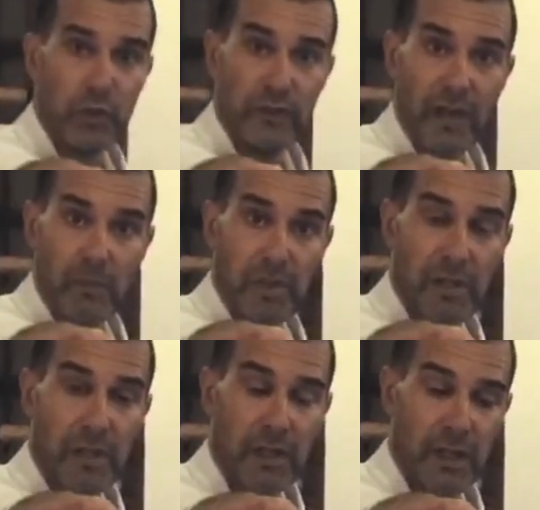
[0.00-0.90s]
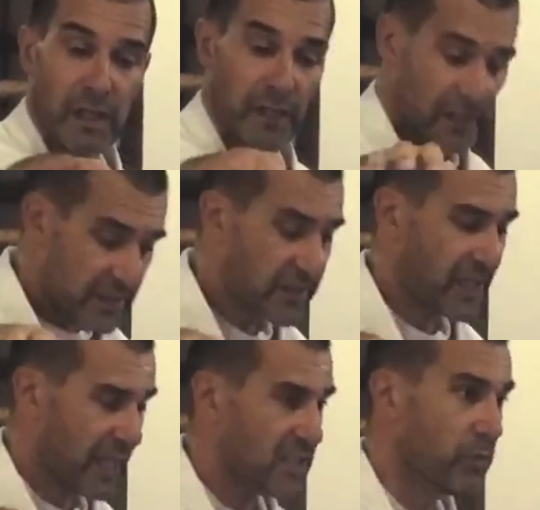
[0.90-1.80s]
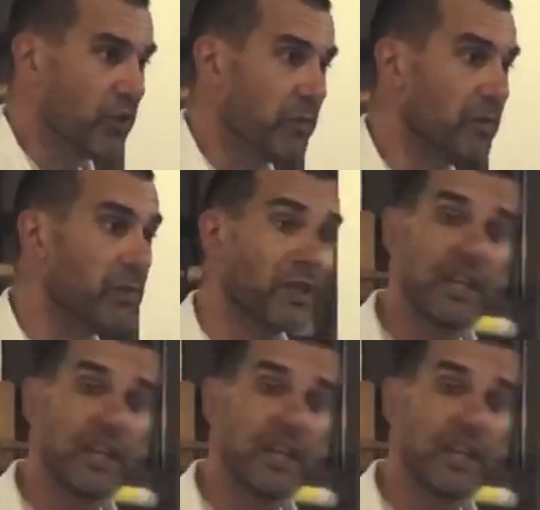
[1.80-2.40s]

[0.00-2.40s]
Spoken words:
move up. This is the Kata movement, but the